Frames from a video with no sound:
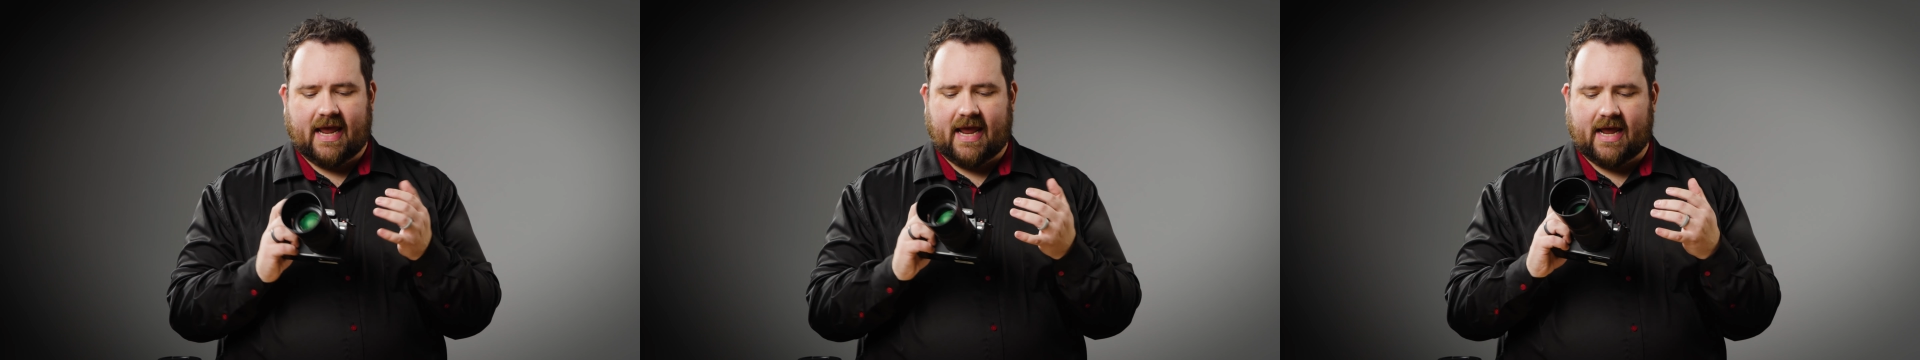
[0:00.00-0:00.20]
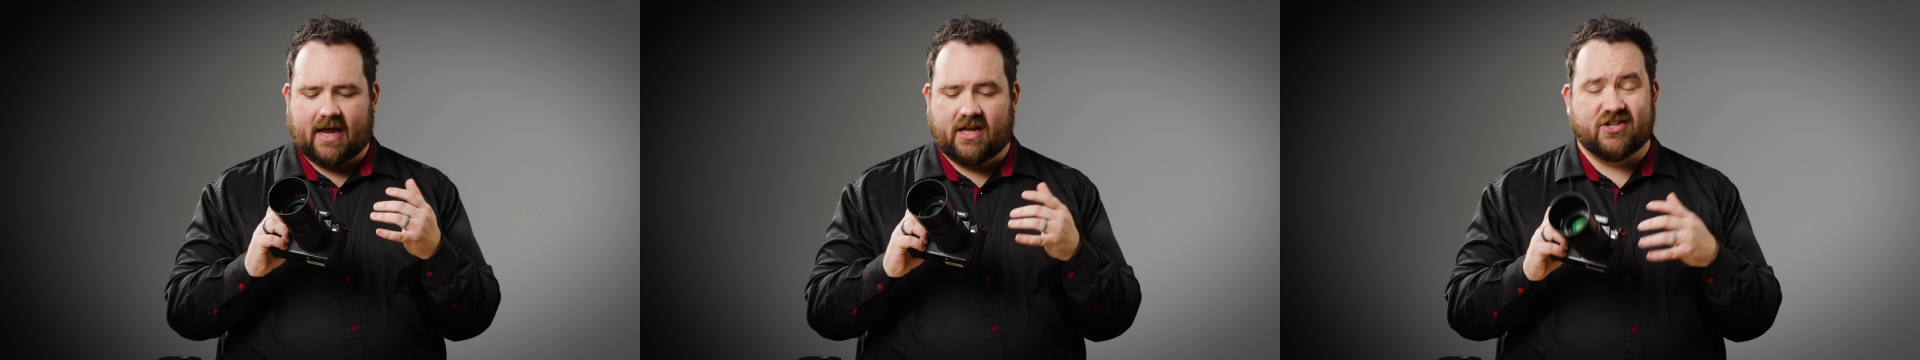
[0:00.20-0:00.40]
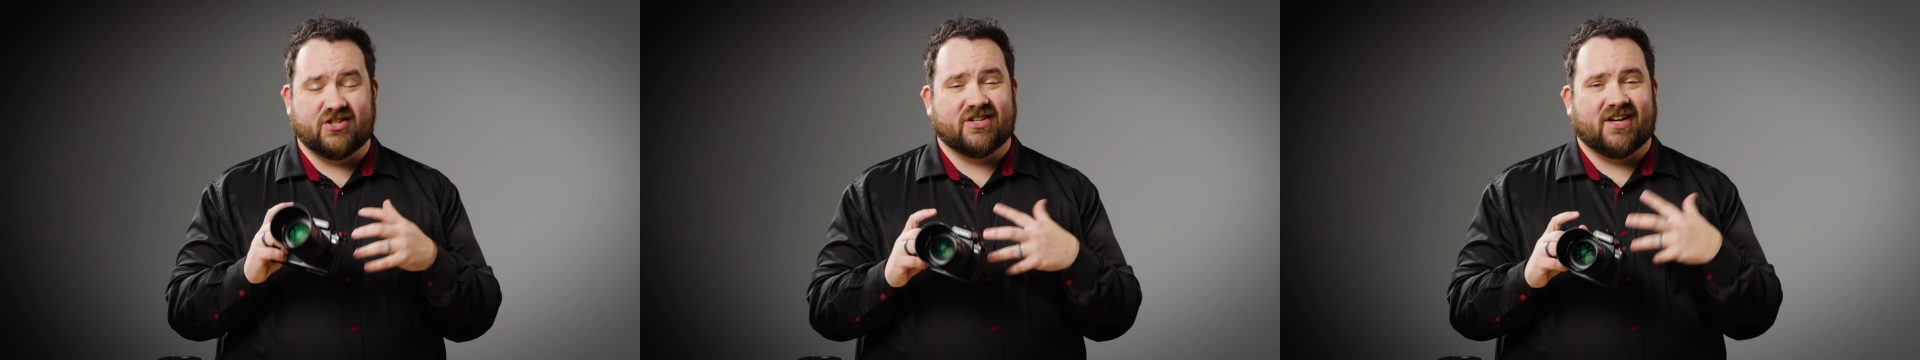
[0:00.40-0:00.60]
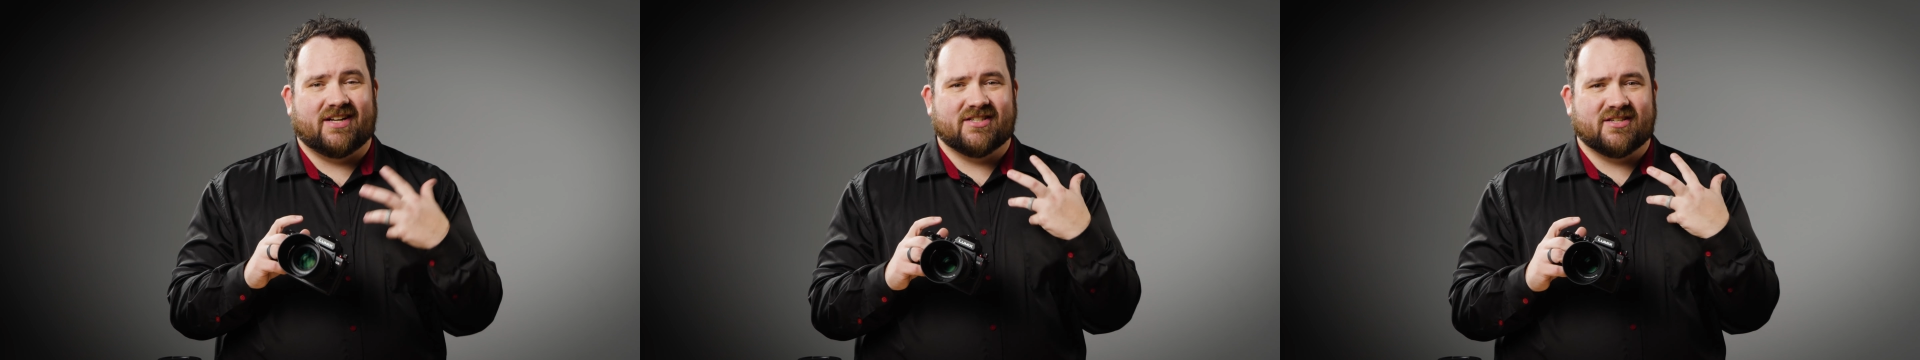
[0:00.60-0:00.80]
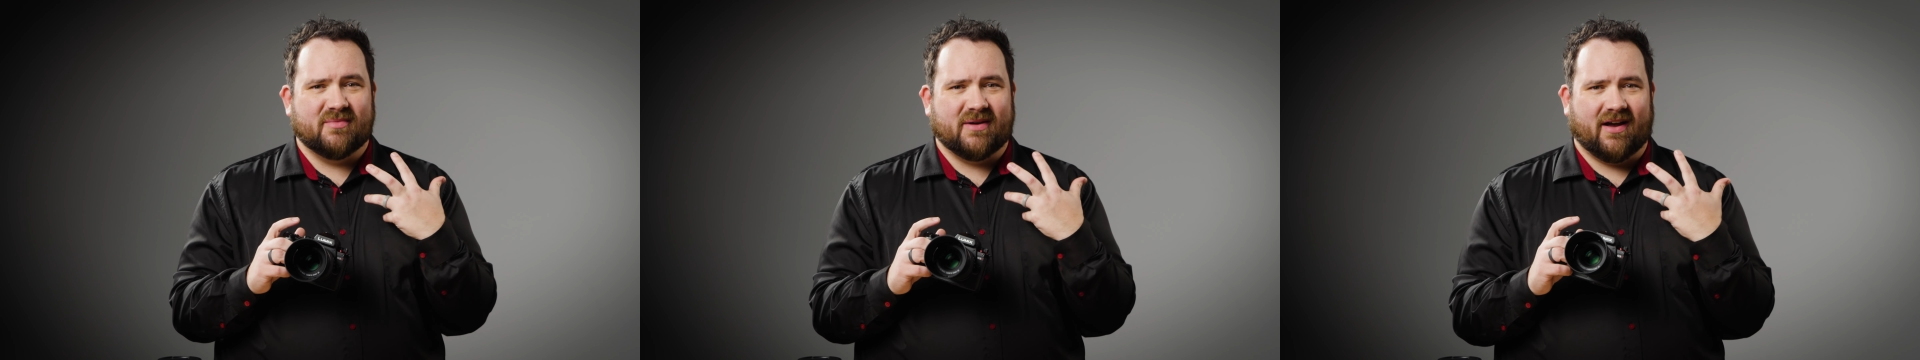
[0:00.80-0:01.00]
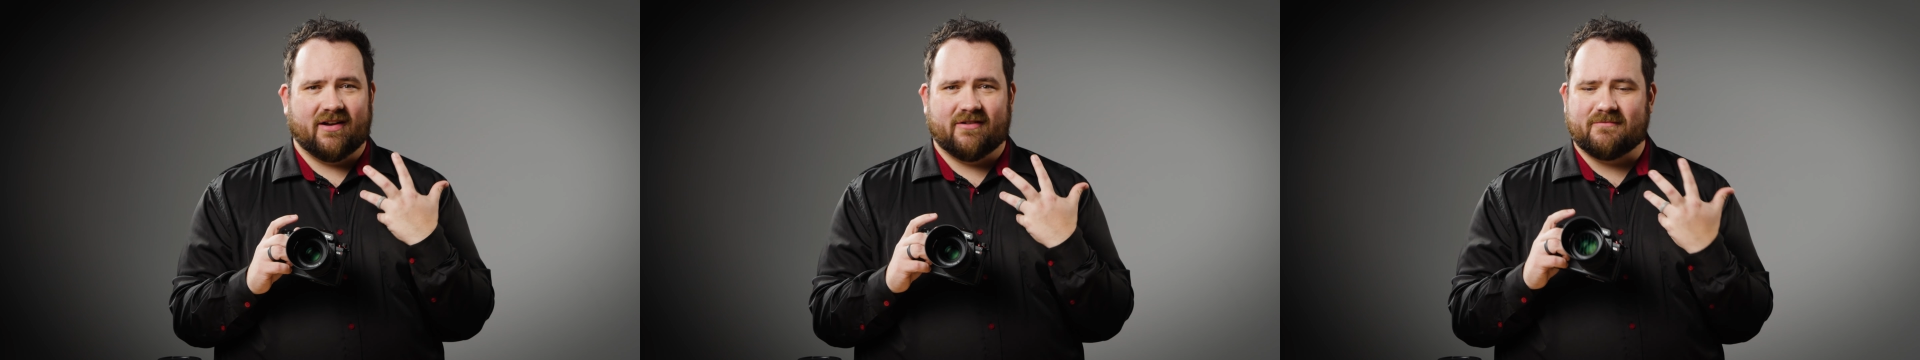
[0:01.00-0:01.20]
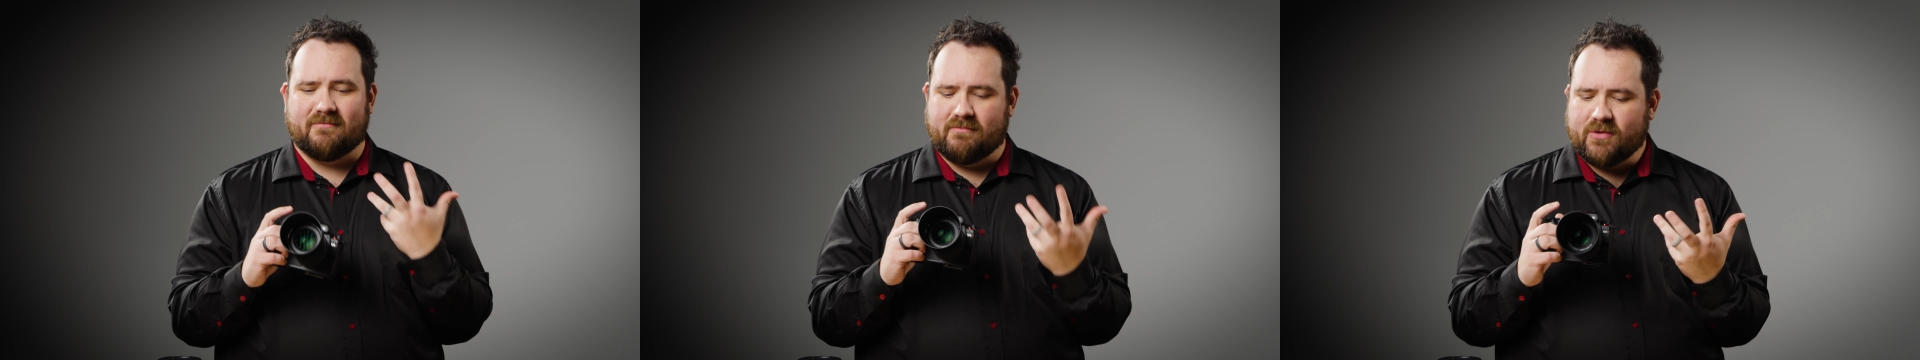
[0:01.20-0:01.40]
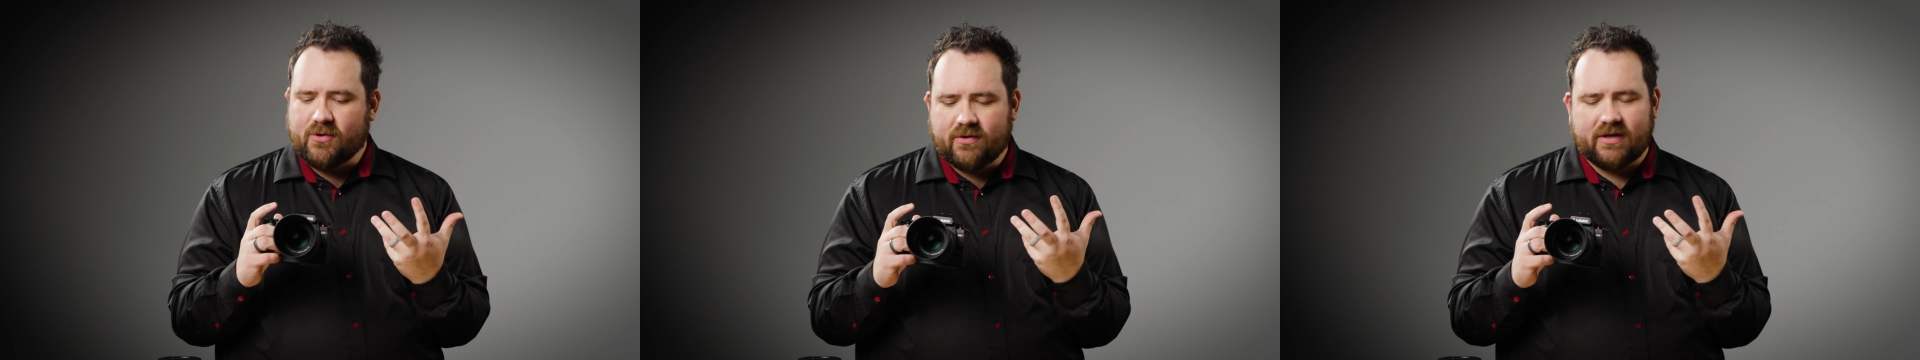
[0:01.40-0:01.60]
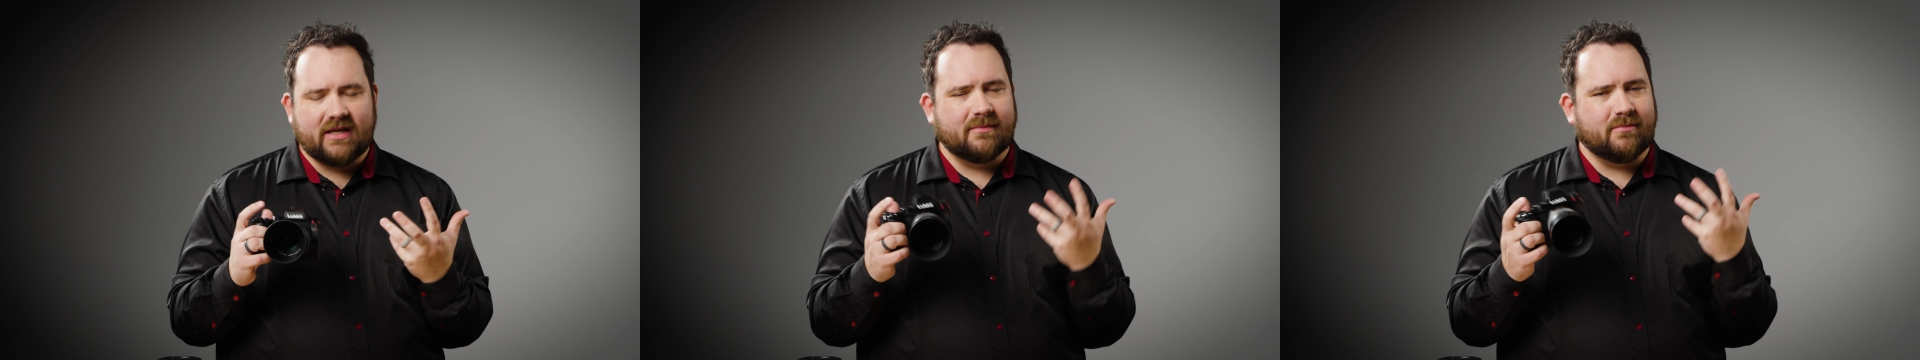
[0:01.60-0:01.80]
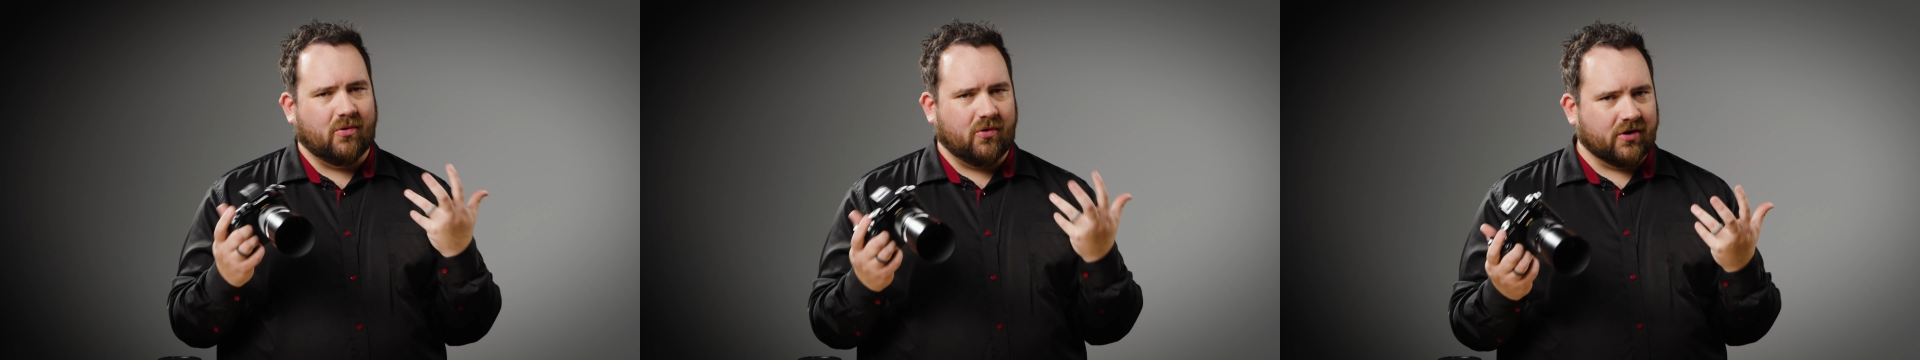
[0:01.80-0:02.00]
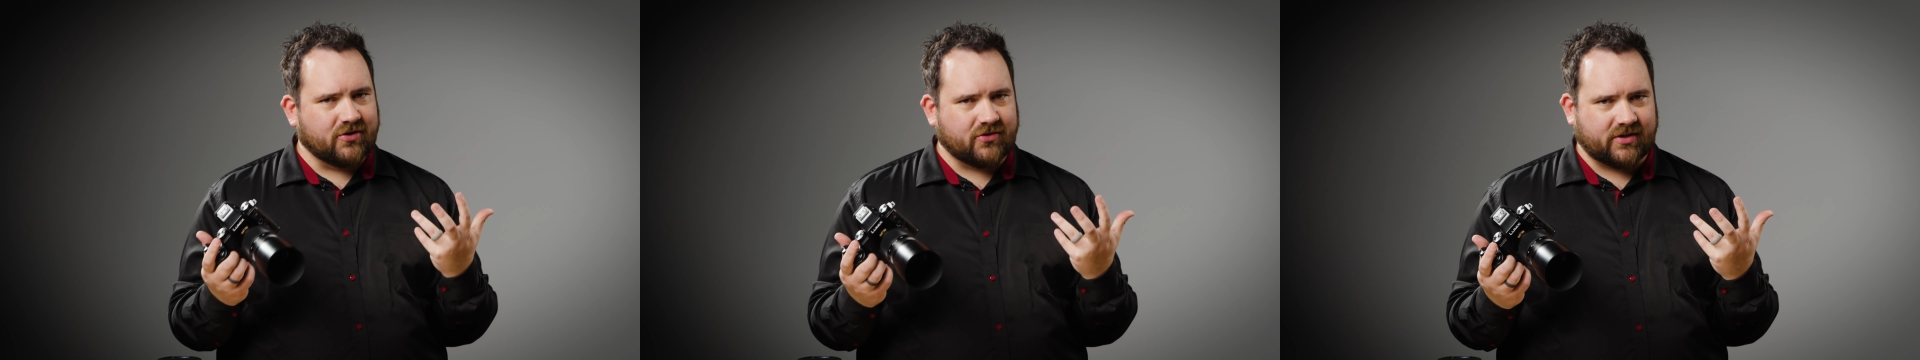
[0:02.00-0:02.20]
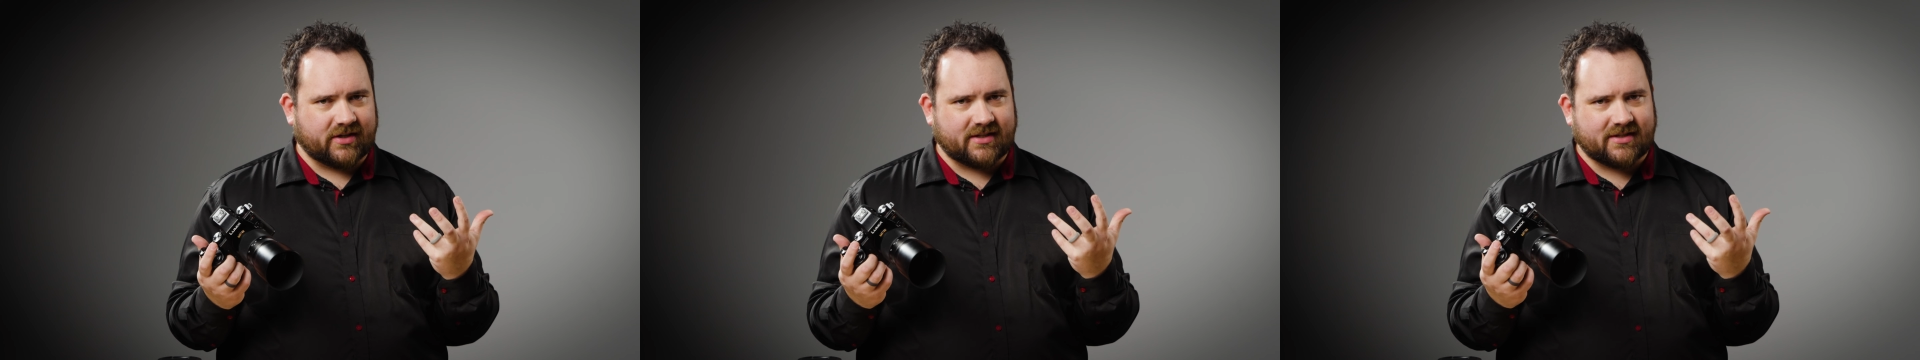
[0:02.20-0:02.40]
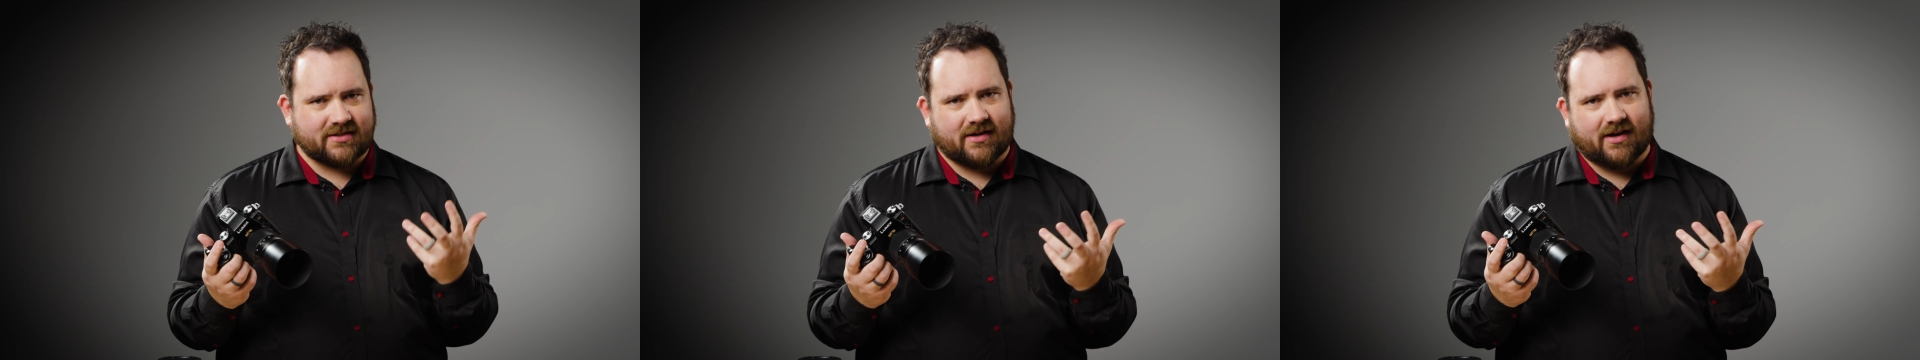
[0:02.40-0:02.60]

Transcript: and shot some kind of moody portraits.